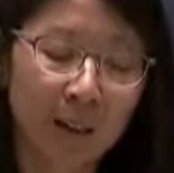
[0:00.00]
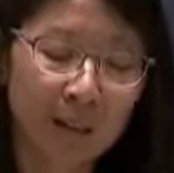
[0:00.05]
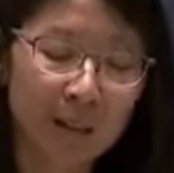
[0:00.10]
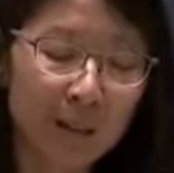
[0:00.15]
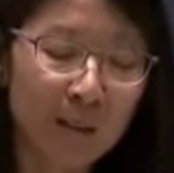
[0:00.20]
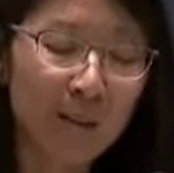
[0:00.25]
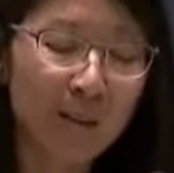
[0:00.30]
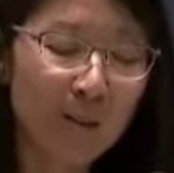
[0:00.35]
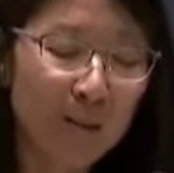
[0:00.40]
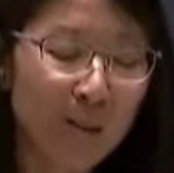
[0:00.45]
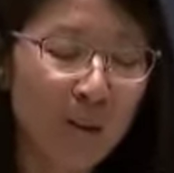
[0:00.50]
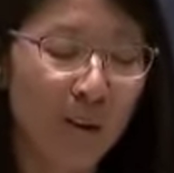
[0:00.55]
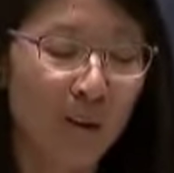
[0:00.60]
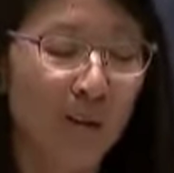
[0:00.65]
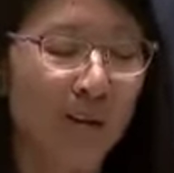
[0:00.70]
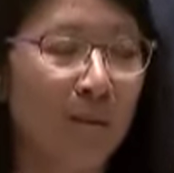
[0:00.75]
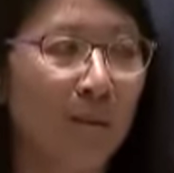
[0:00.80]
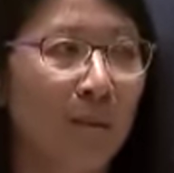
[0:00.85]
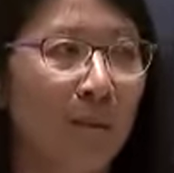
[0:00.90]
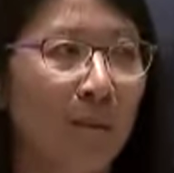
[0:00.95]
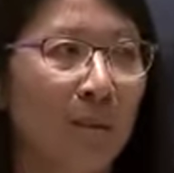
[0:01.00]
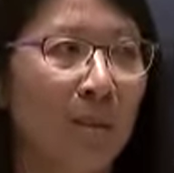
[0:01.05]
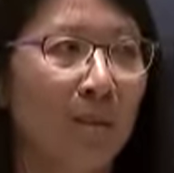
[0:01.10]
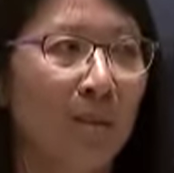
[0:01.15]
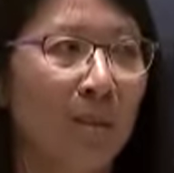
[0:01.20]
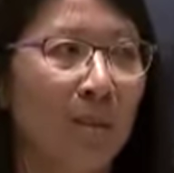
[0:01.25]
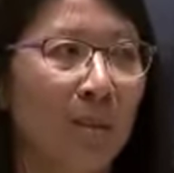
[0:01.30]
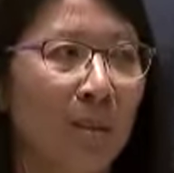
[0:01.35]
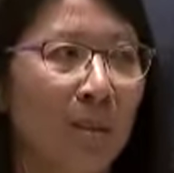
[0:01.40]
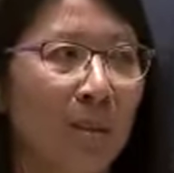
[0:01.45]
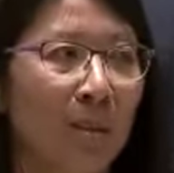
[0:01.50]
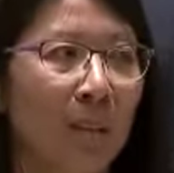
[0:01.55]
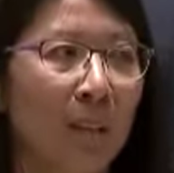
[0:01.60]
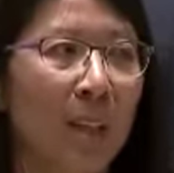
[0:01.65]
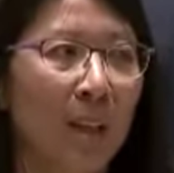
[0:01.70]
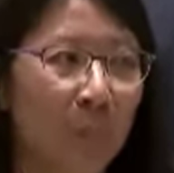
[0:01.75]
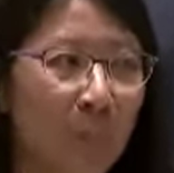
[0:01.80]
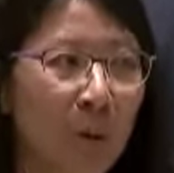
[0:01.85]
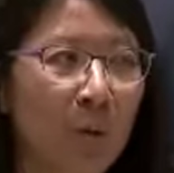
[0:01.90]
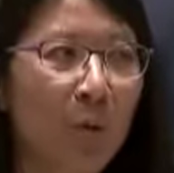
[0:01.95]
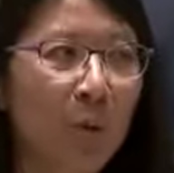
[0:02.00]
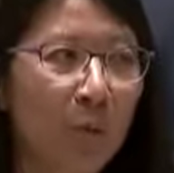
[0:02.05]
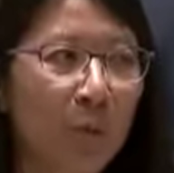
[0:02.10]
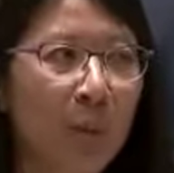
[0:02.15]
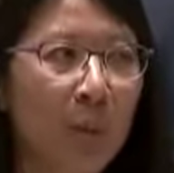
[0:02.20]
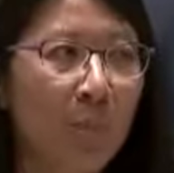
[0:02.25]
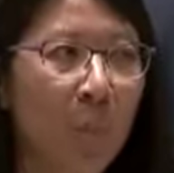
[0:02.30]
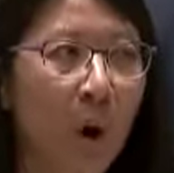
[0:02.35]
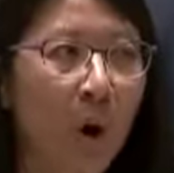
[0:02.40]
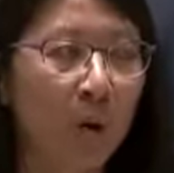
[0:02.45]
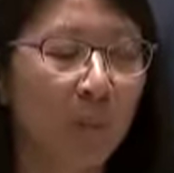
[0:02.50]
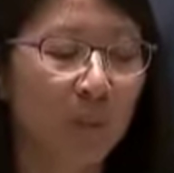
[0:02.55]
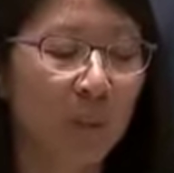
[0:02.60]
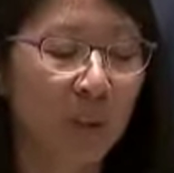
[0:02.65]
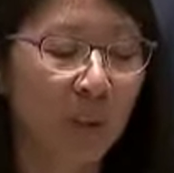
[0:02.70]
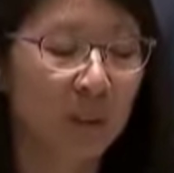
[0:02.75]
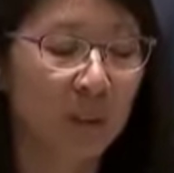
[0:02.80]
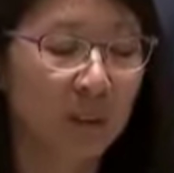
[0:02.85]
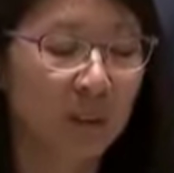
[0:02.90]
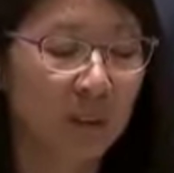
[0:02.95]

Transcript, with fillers: Did you know that we will be bombed?